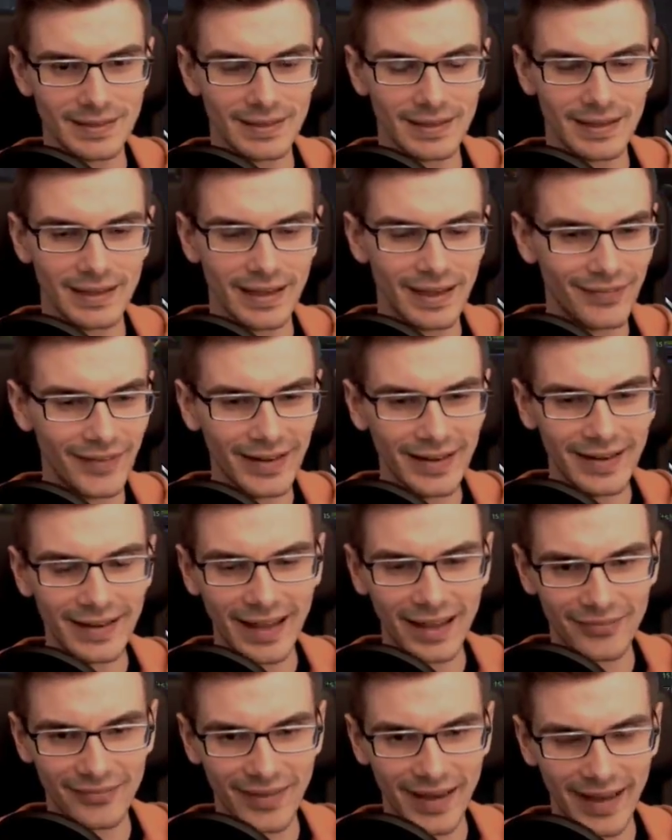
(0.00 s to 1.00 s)
If I didn't
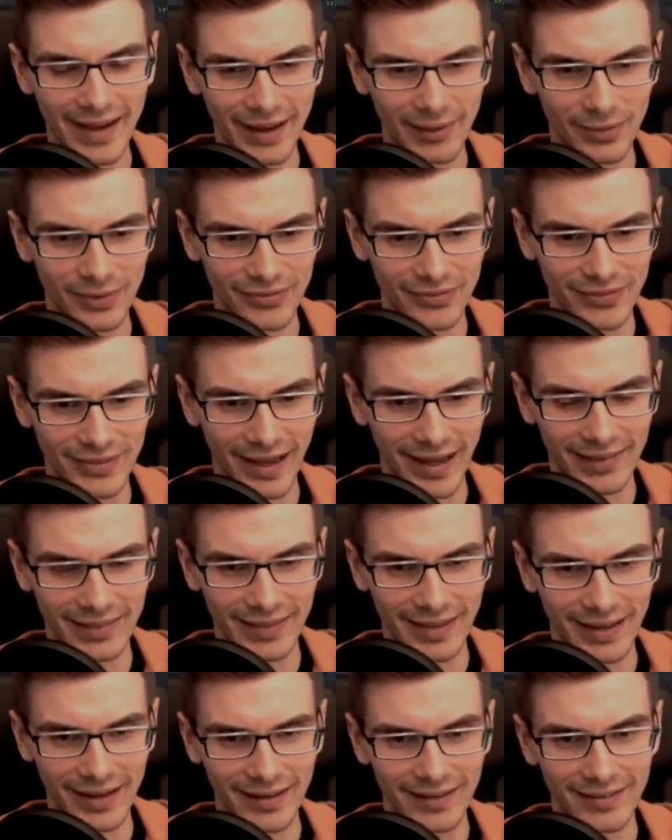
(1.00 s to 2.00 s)
have Matt, I would have died
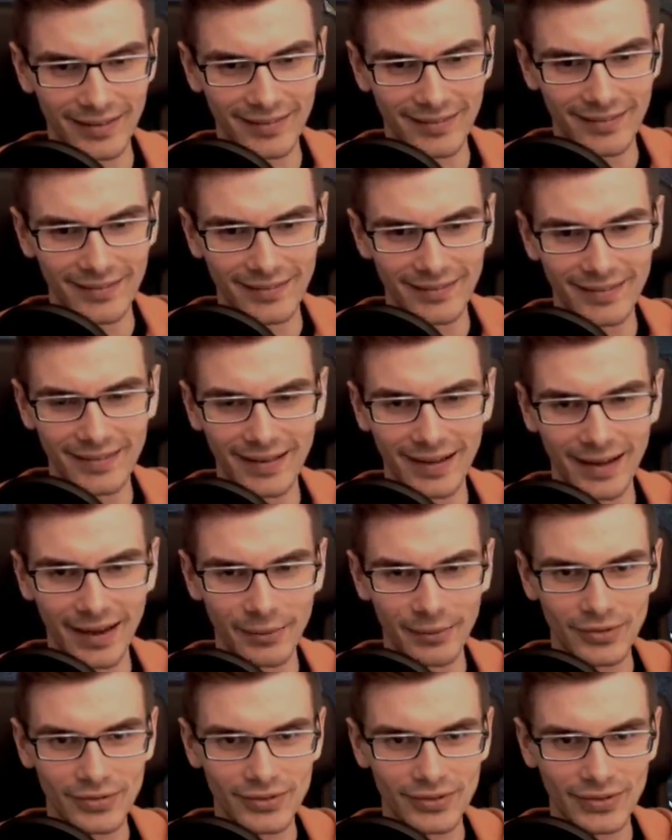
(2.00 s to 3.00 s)
there. I
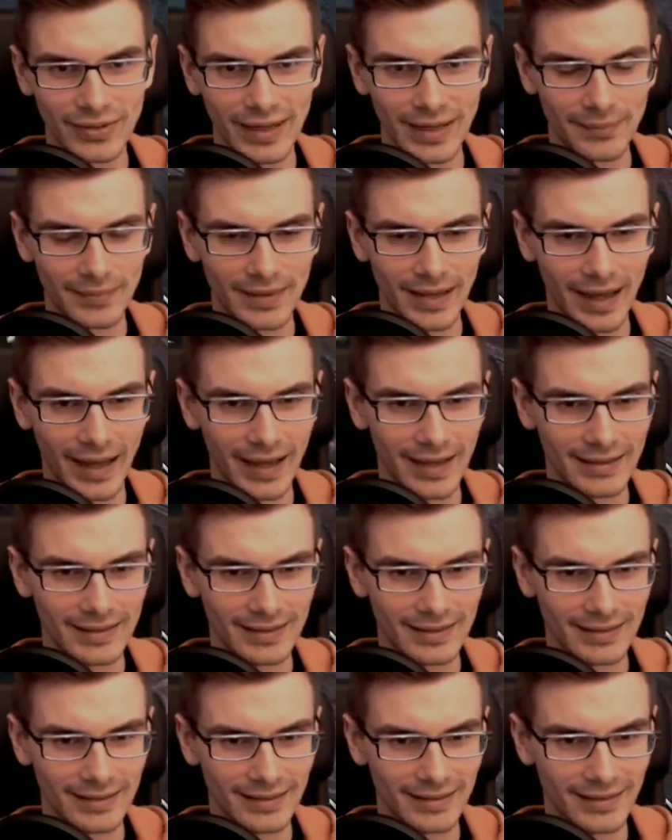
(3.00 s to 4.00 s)
would have straight up died
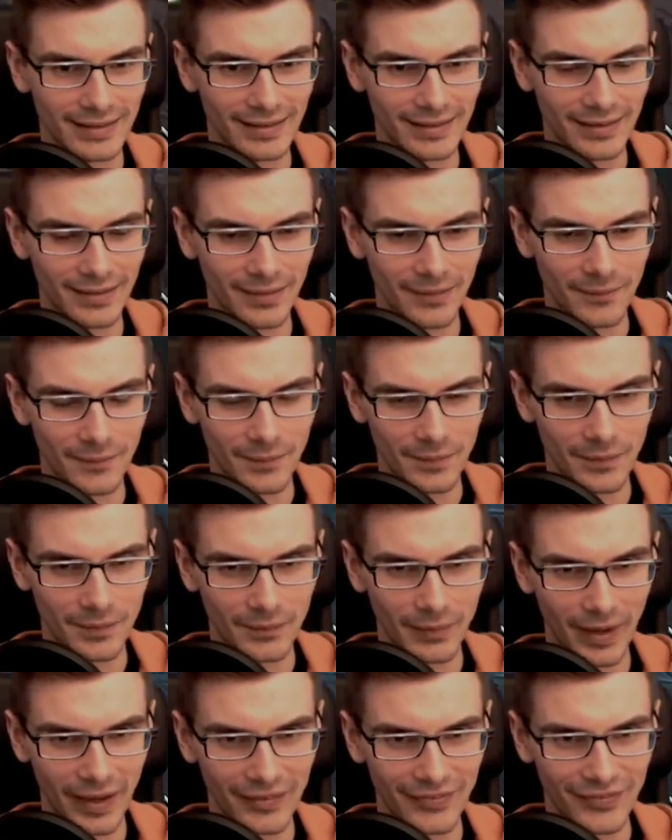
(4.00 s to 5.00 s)

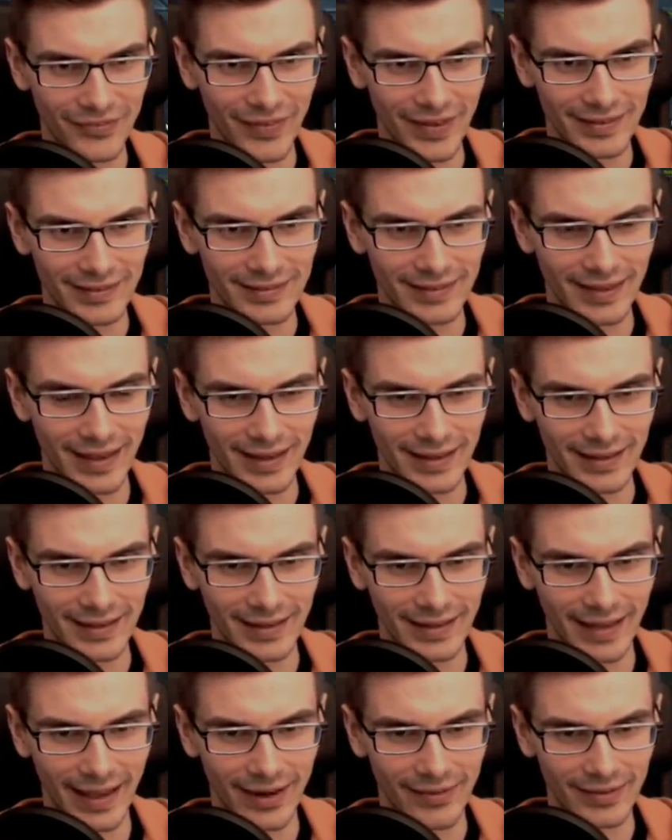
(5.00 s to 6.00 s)
by face tanking
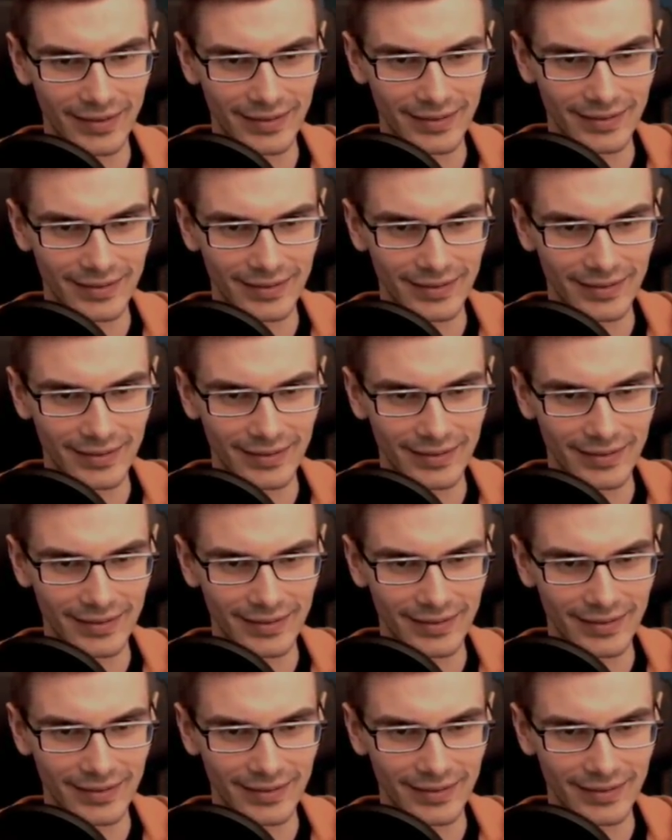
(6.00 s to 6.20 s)
in Ares,